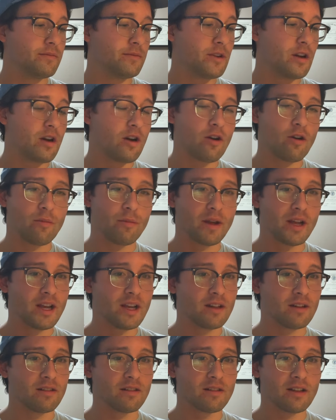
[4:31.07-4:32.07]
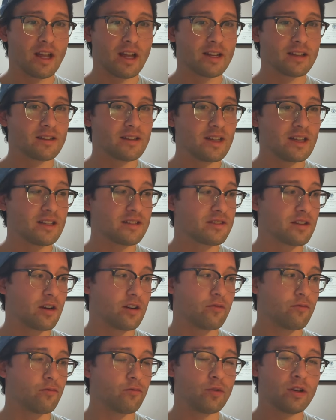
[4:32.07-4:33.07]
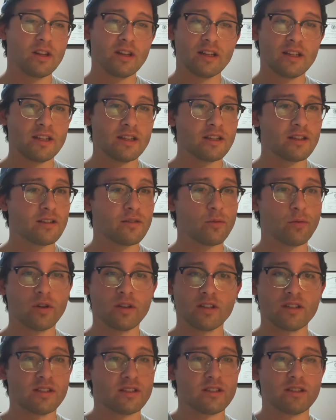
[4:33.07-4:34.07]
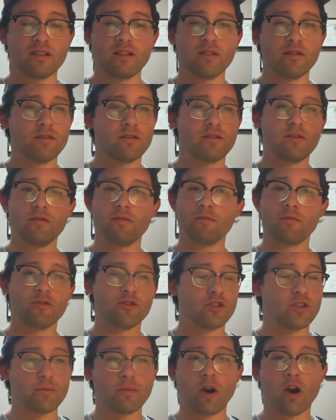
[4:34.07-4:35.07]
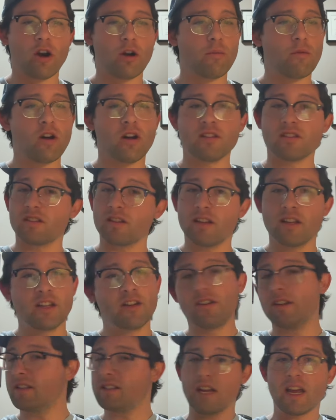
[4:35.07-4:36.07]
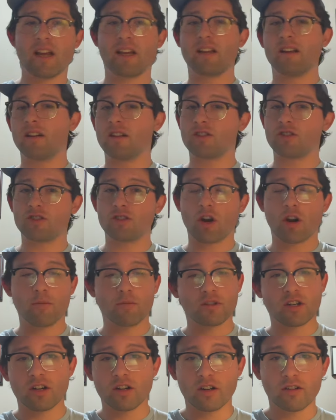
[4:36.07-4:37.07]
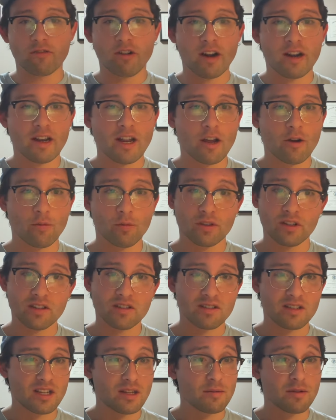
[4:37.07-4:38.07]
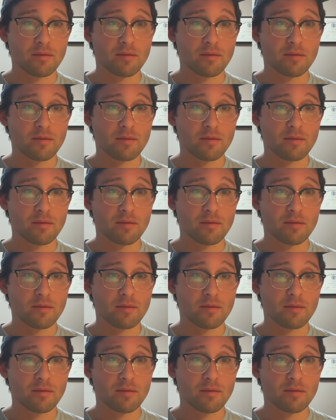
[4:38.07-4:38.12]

Oh, man. Like, things are really... Jim Harbaugh is literally taking a sharp turn right now with this team.